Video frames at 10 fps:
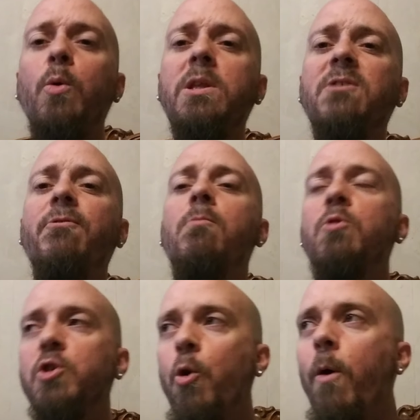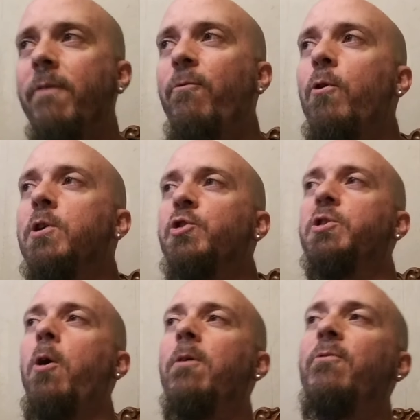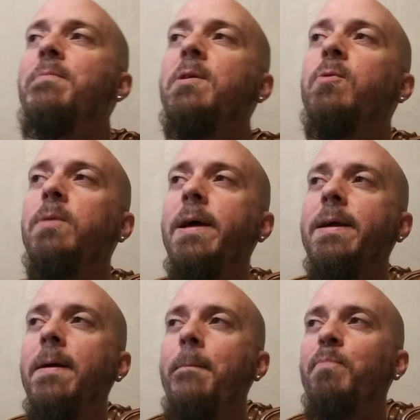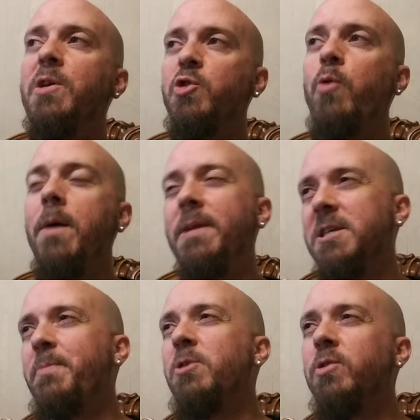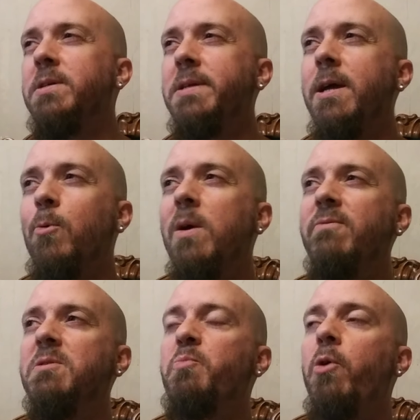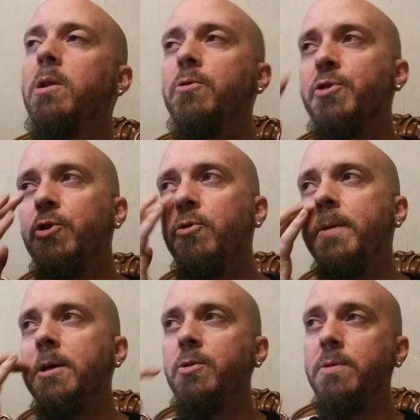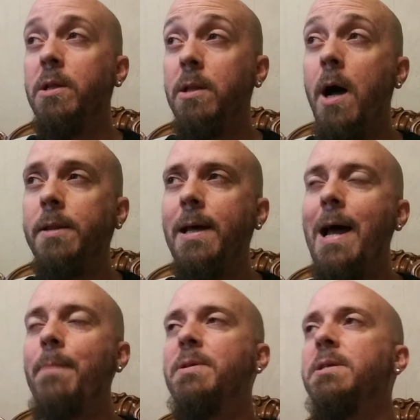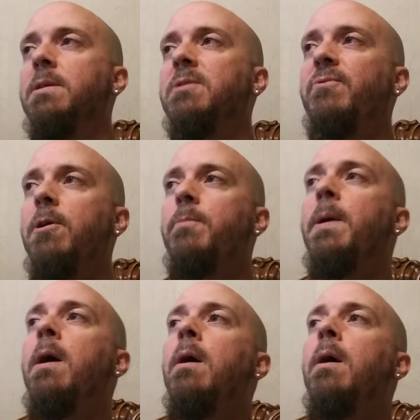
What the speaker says: what this film was going for, it's just hard for me to like describe it, especially staying away from spoilers too, because there's a lot that happens in this film.